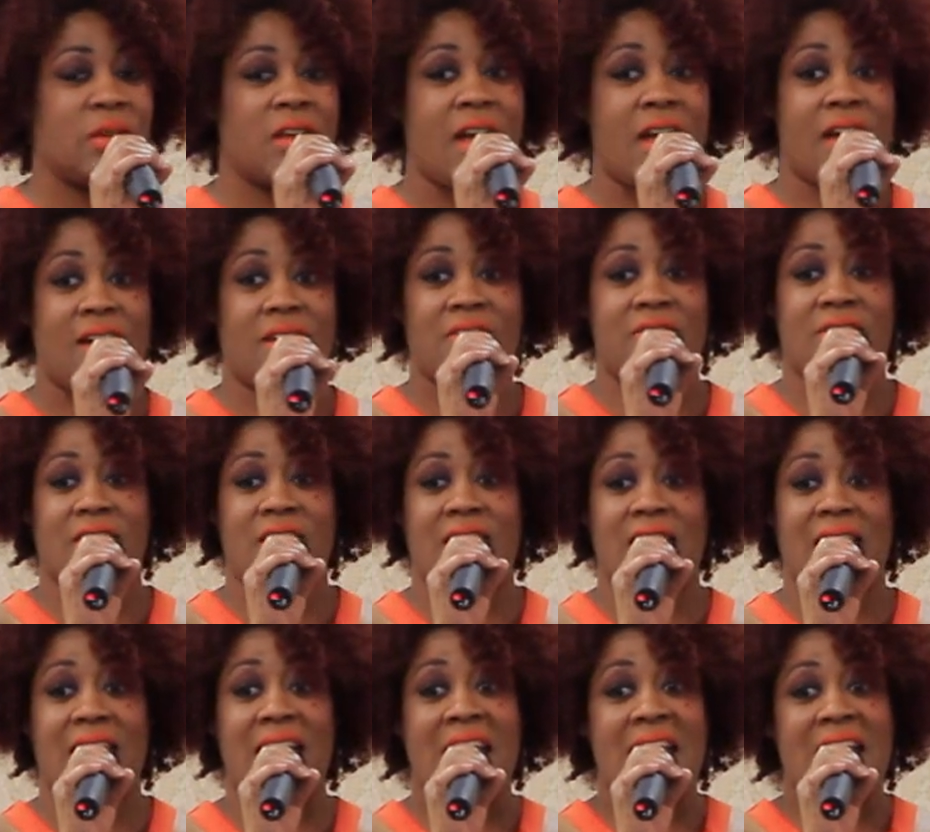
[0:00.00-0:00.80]
We have
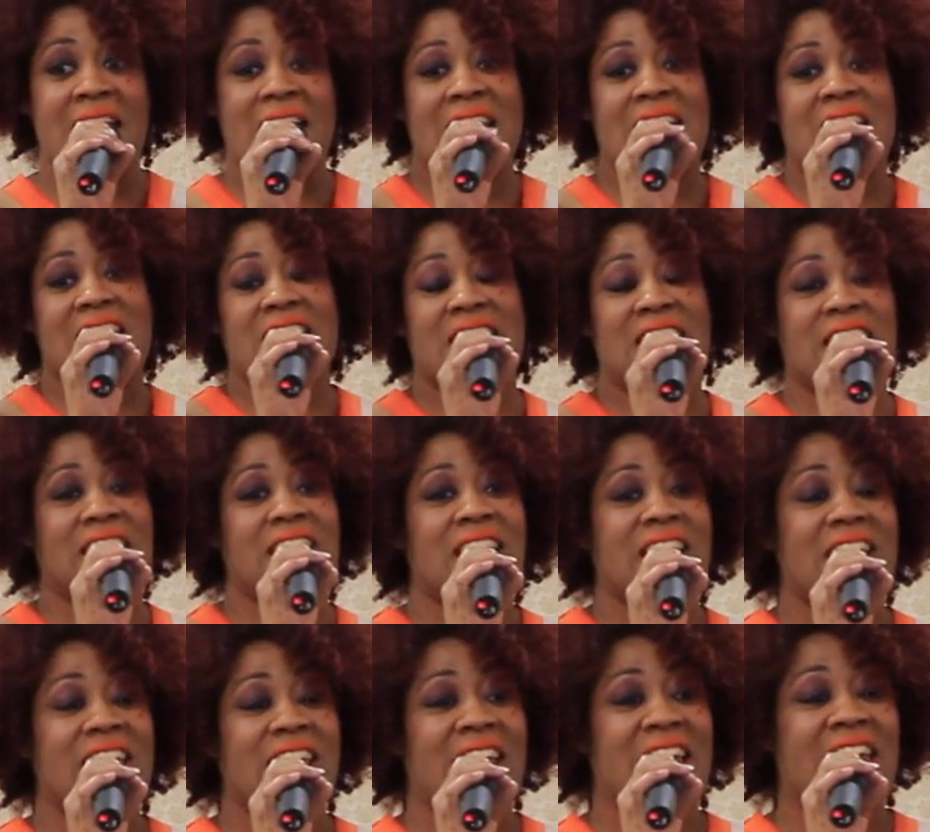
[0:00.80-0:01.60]
that
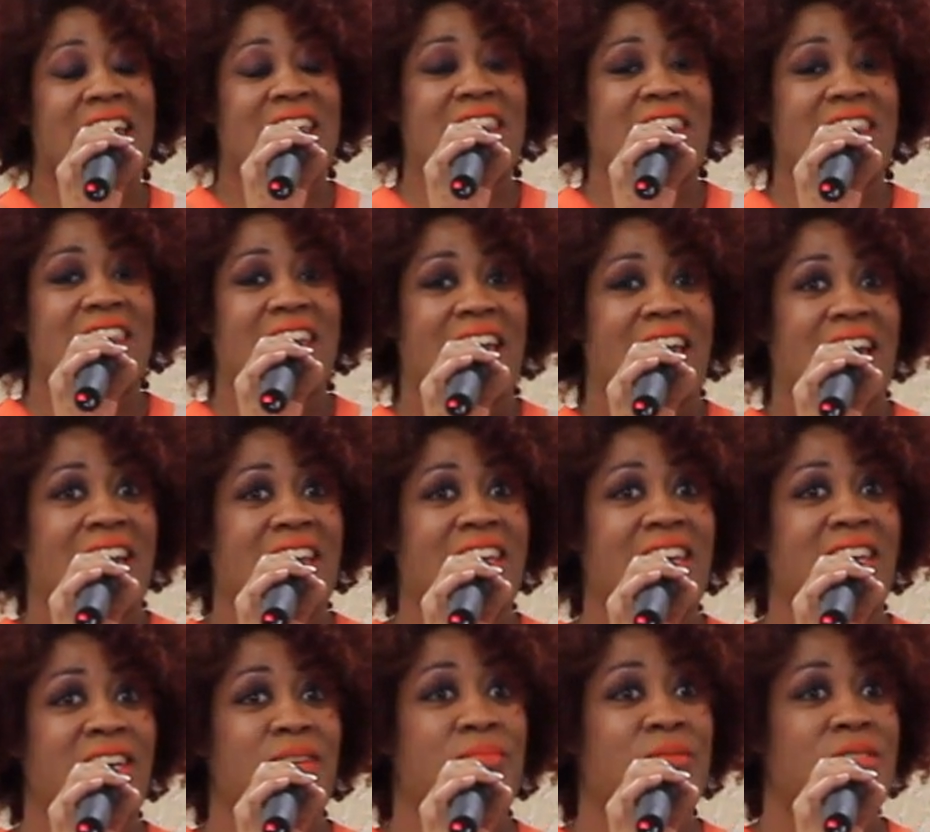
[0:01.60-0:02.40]
thing
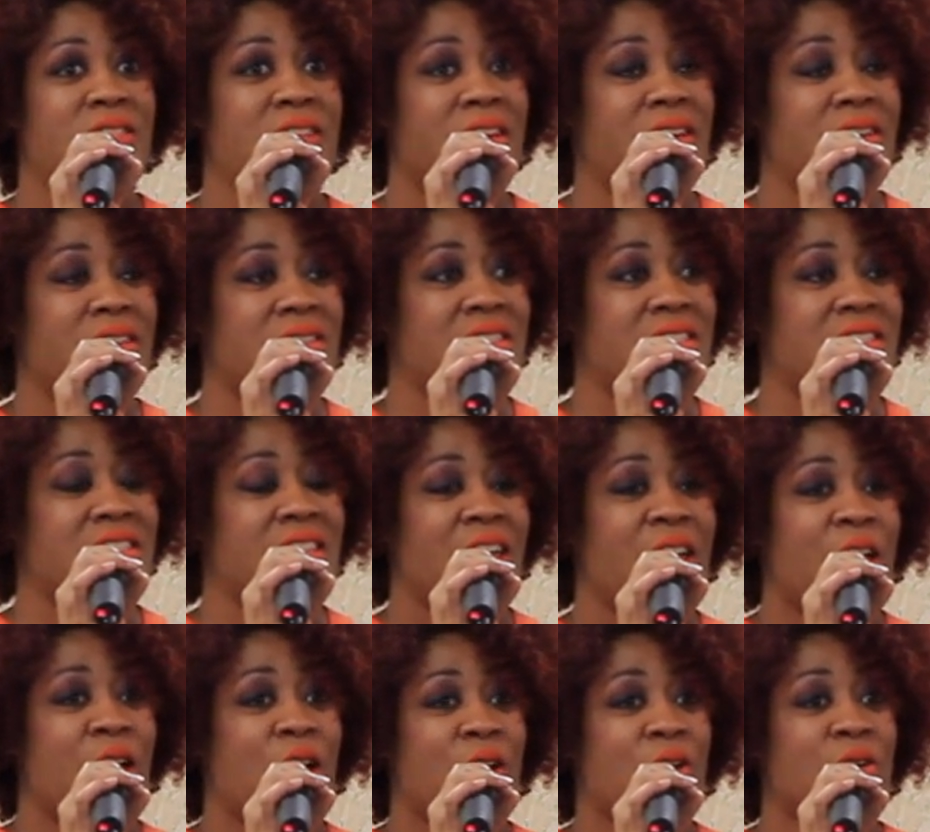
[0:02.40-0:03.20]
that keeps us
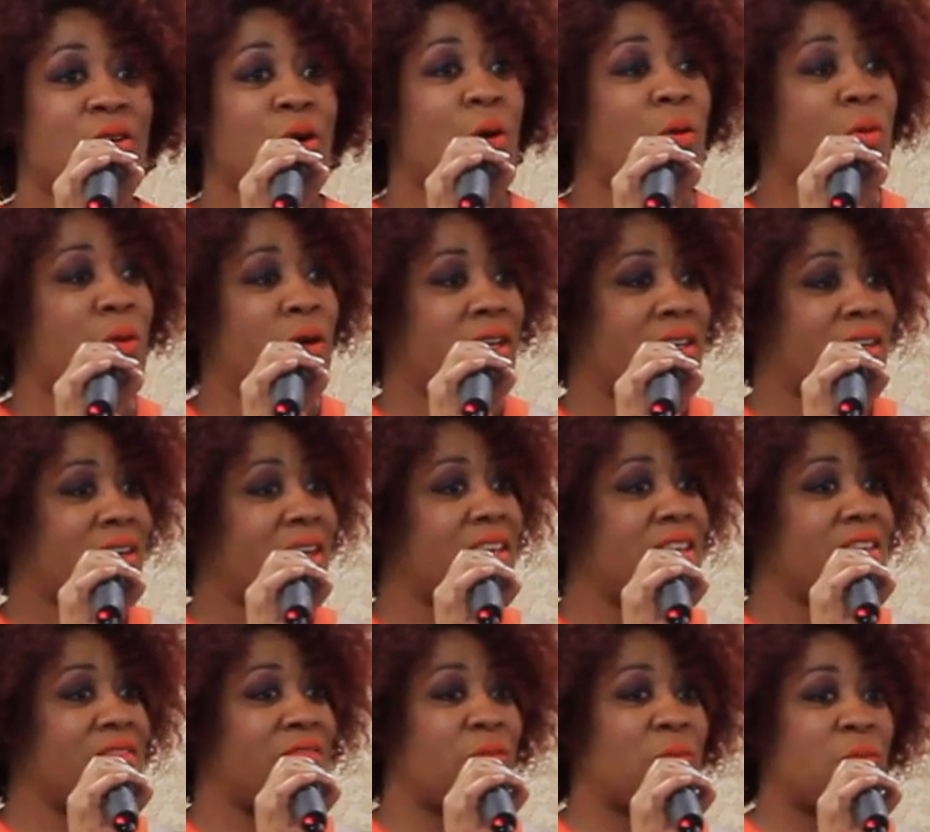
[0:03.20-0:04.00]

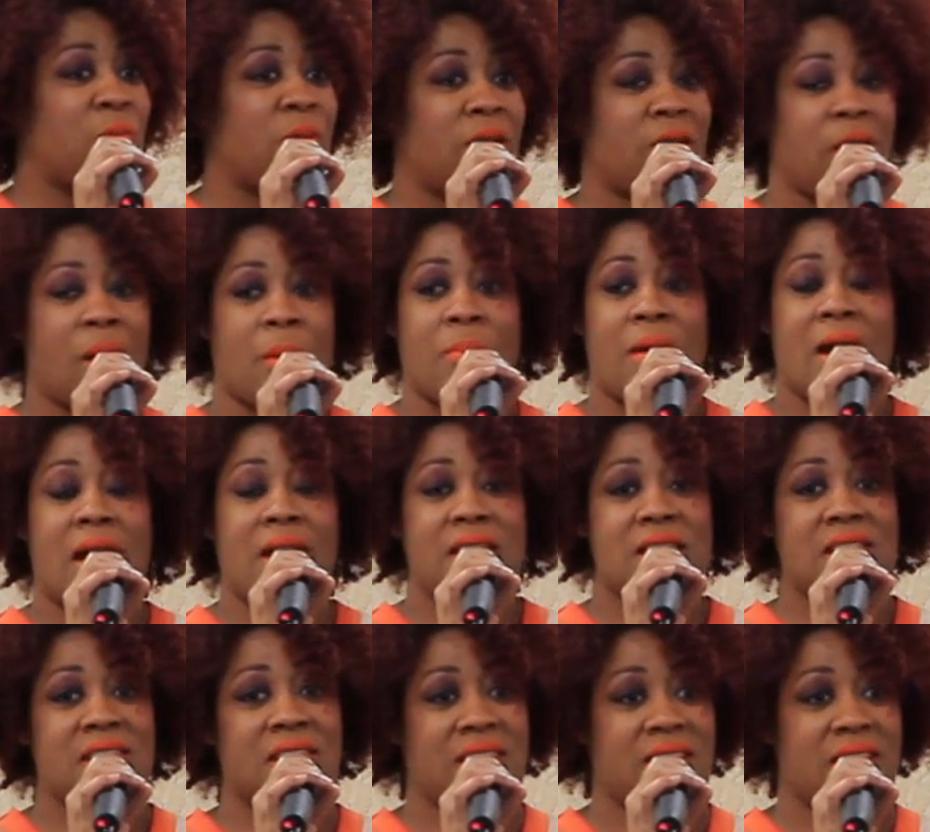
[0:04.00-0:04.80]
going even when our
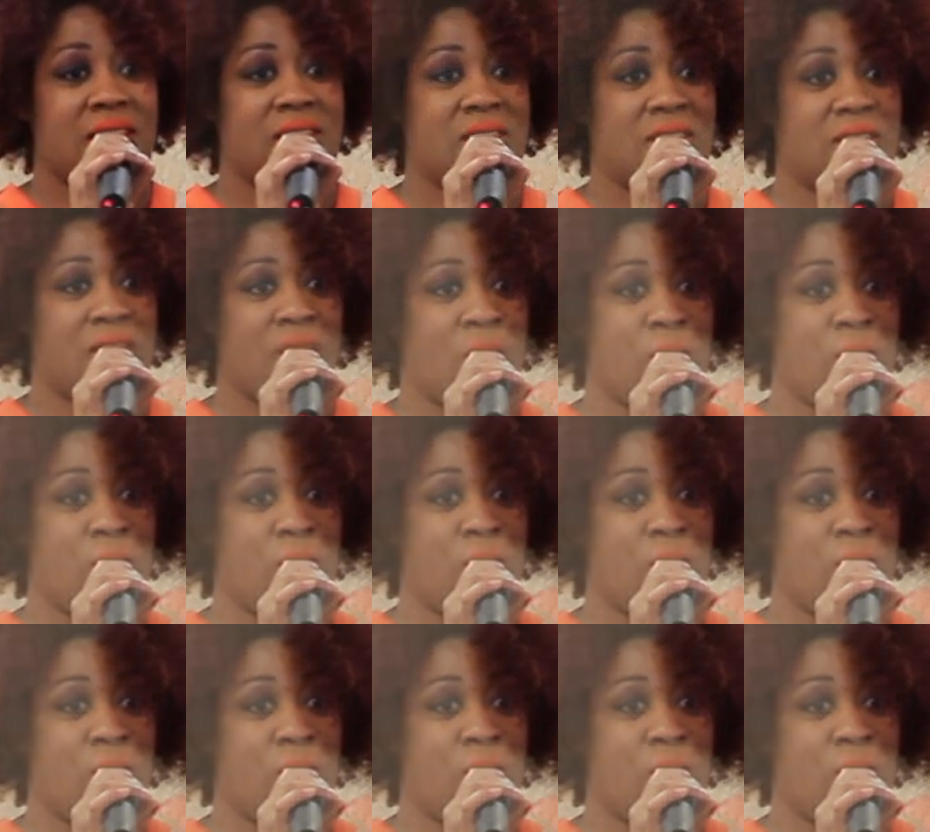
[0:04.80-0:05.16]
body says